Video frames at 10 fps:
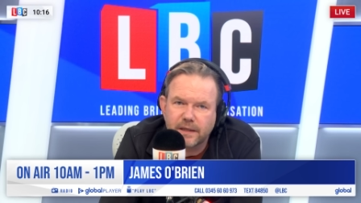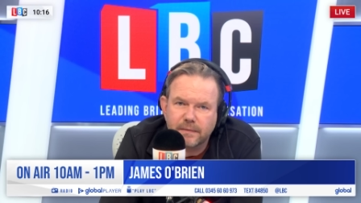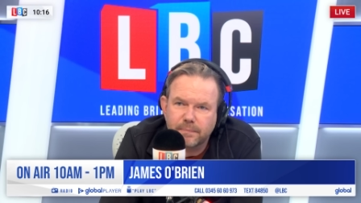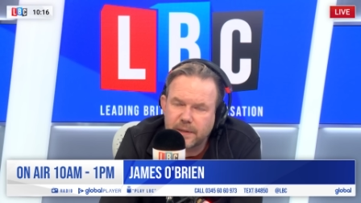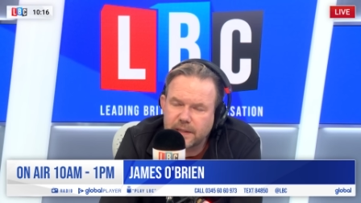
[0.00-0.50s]
of the
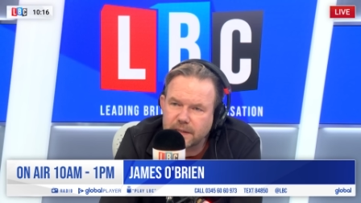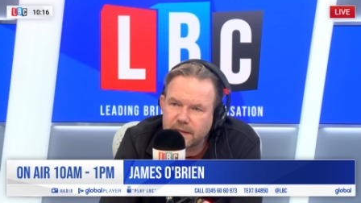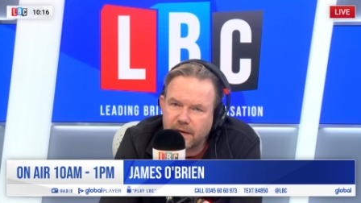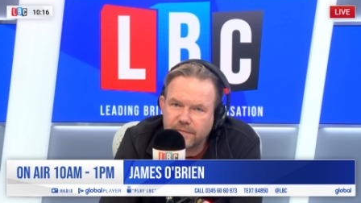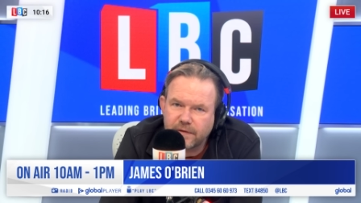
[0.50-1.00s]
bridge, I,
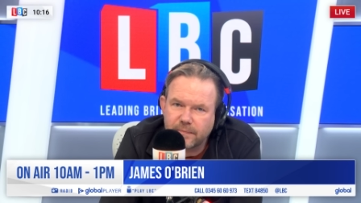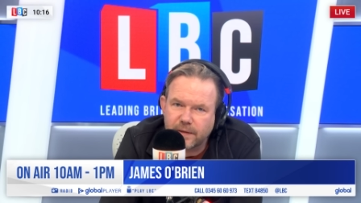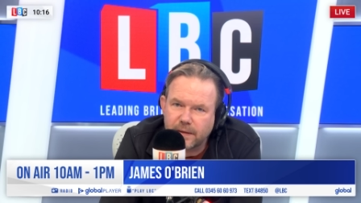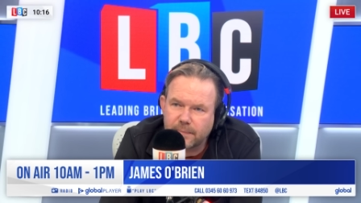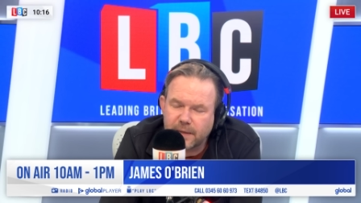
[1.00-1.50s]
I felt
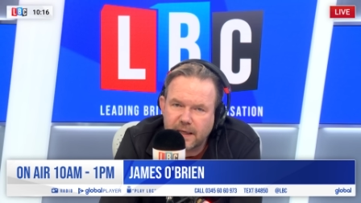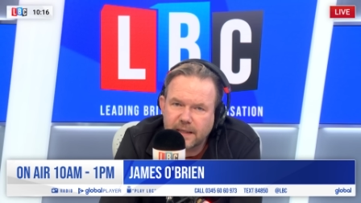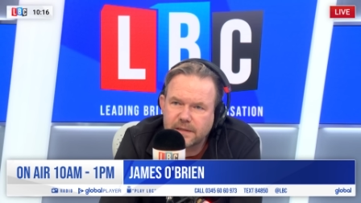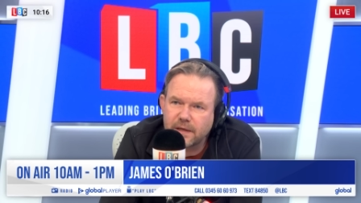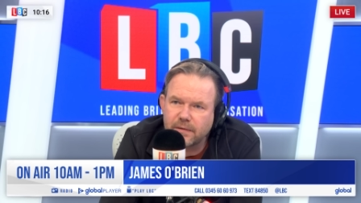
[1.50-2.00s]
my, my
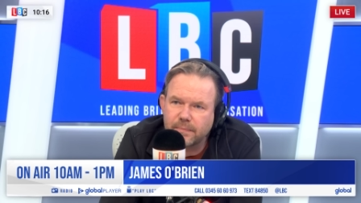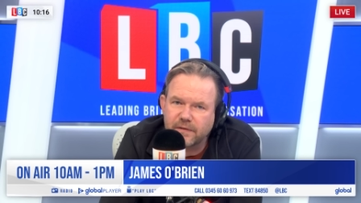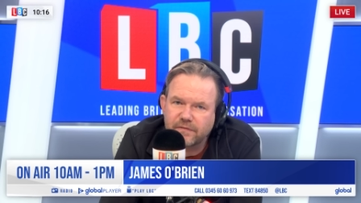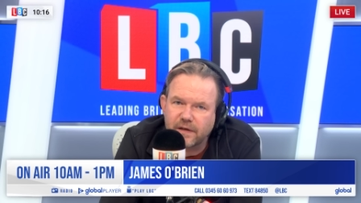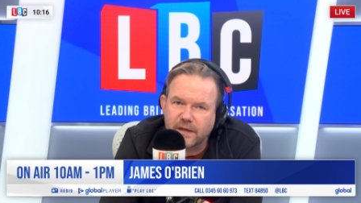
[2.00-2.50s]
legs go a bit
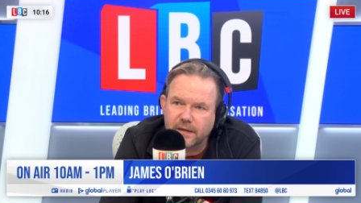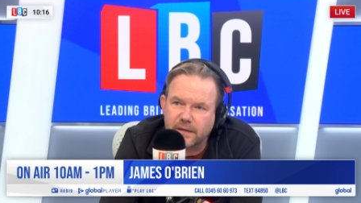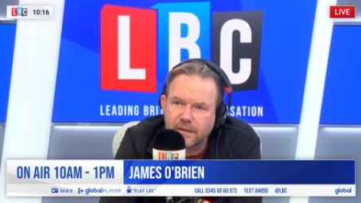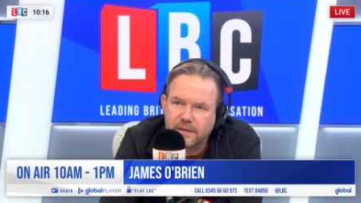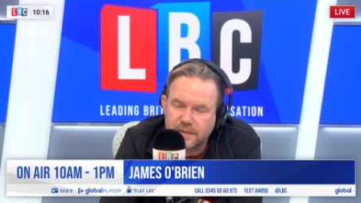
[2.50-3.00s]
funny
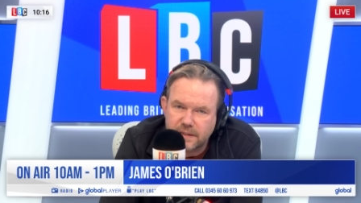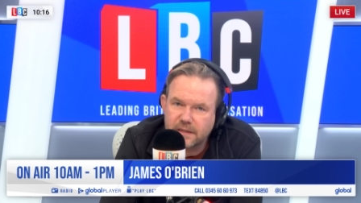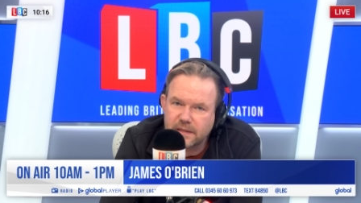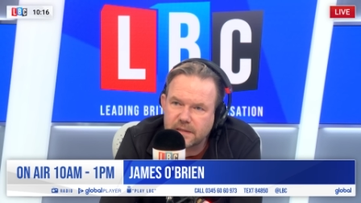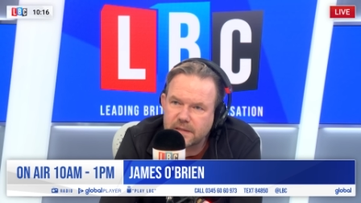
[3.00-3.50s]
because
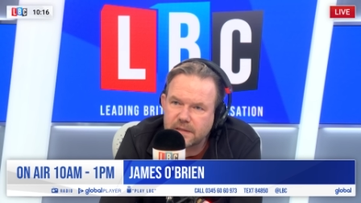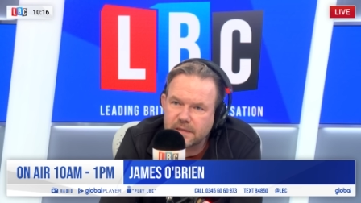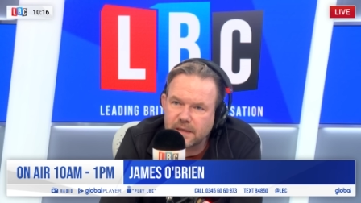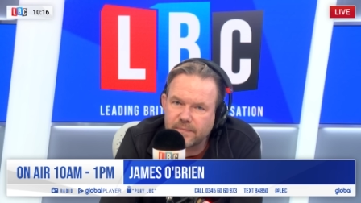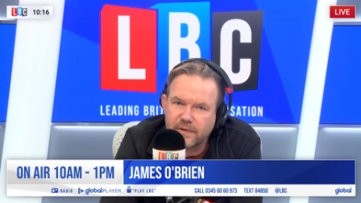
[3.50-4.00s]
this is
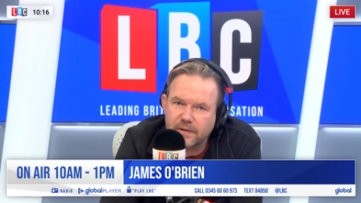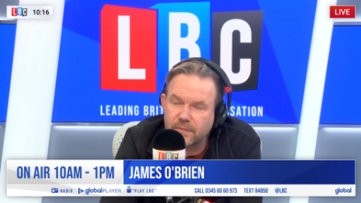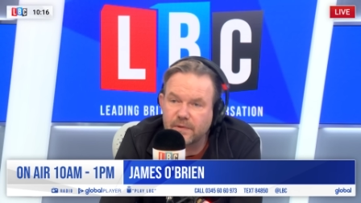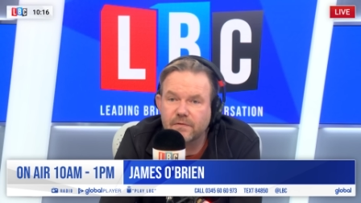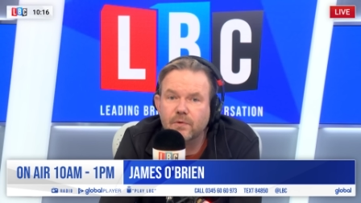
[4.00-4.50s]
something that
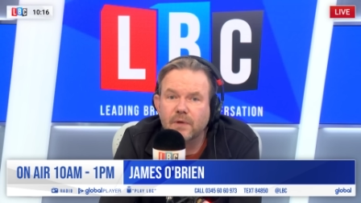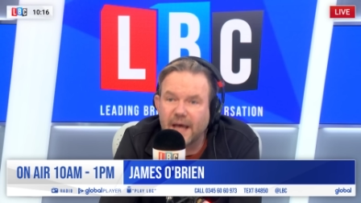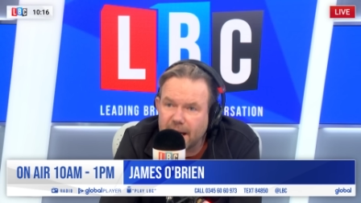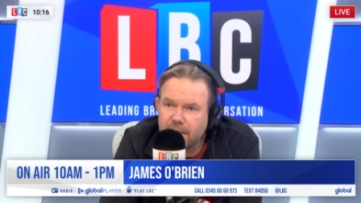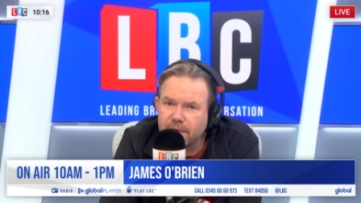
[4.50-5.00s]
we've all
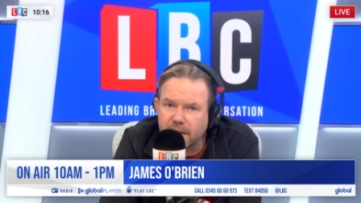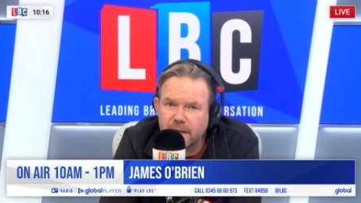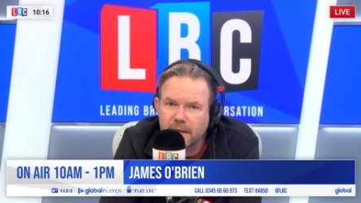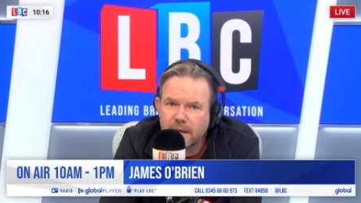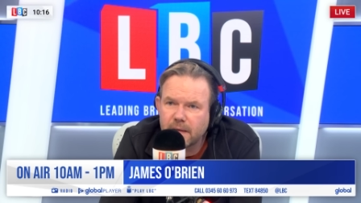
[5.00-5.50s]
carried.